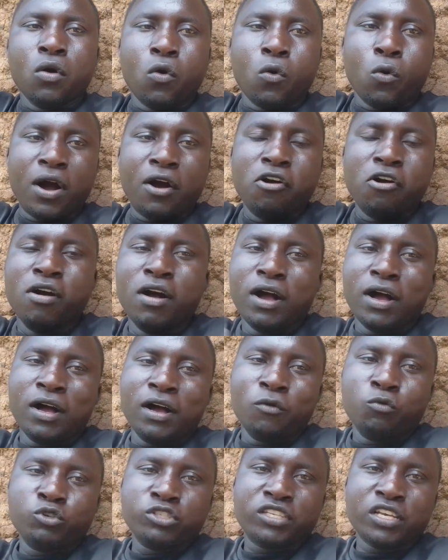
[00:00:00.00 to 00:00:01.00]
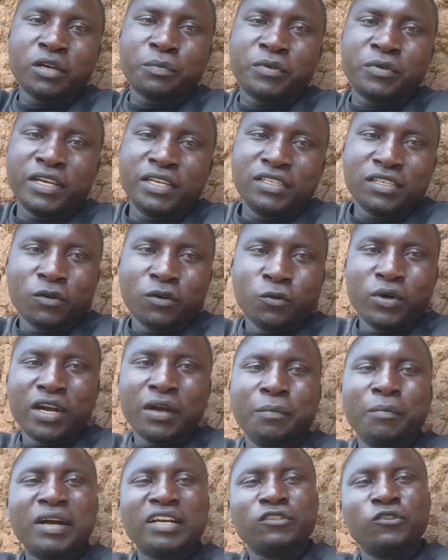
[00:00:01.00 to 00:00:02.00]
What's up, guys?
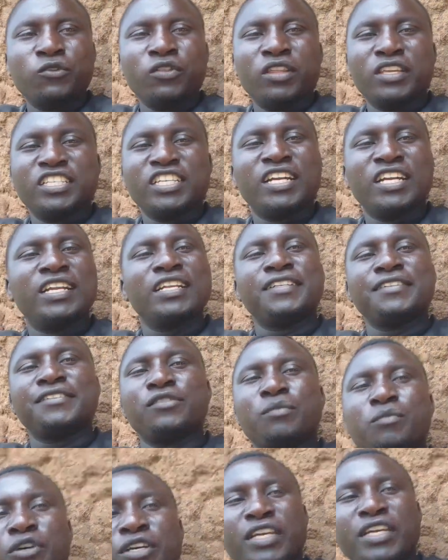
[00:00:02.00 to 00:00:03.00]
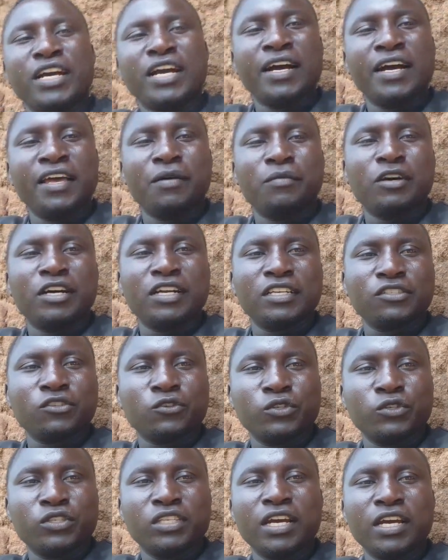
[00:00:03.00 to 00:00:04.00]
Welcome back to the channel. It's your boy, I am
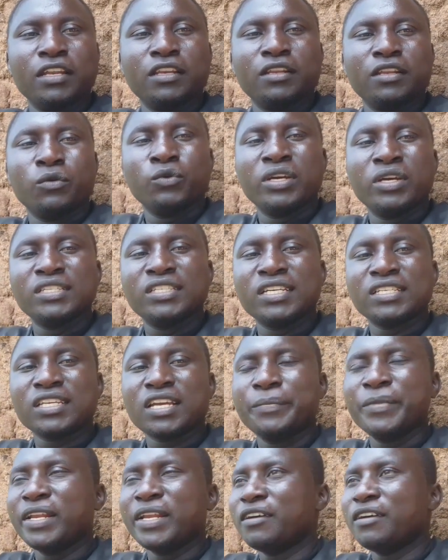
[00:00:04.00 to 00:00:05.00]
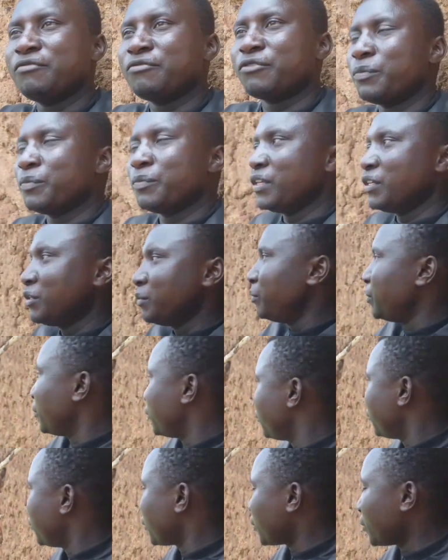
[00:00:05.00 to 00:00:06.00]
Andascosia, and we are just coming live from this
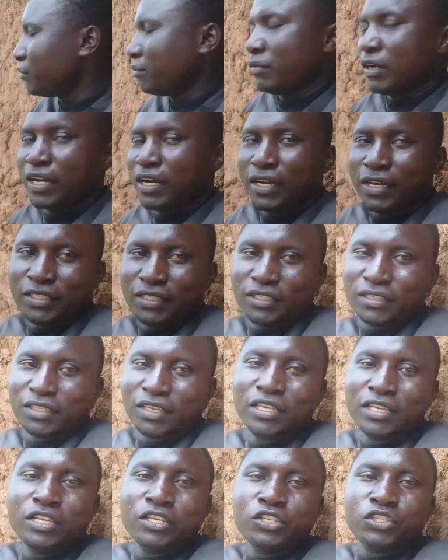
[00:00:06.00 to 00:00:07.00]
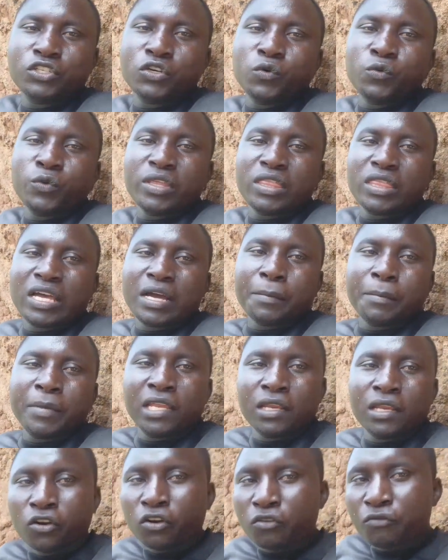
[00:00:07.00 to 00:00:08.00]
beautiful room, guys. So we thank my
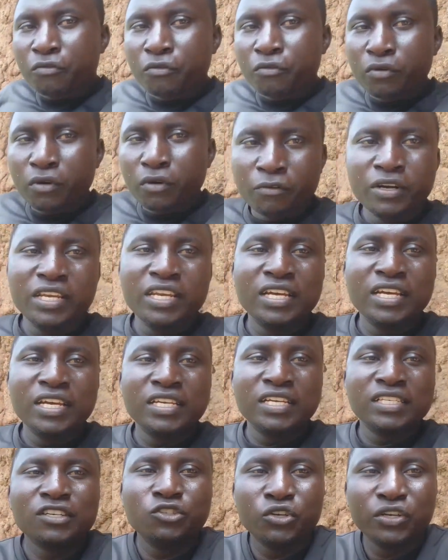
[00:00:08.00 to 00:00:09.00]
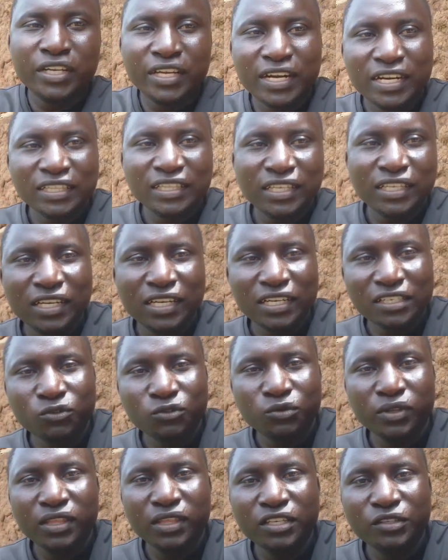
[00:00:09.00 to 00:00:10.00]
God for he has actually granted us
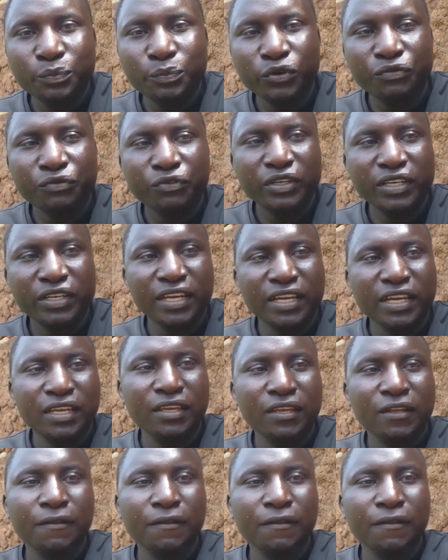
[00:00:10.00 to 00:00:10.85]
with this beautiful day.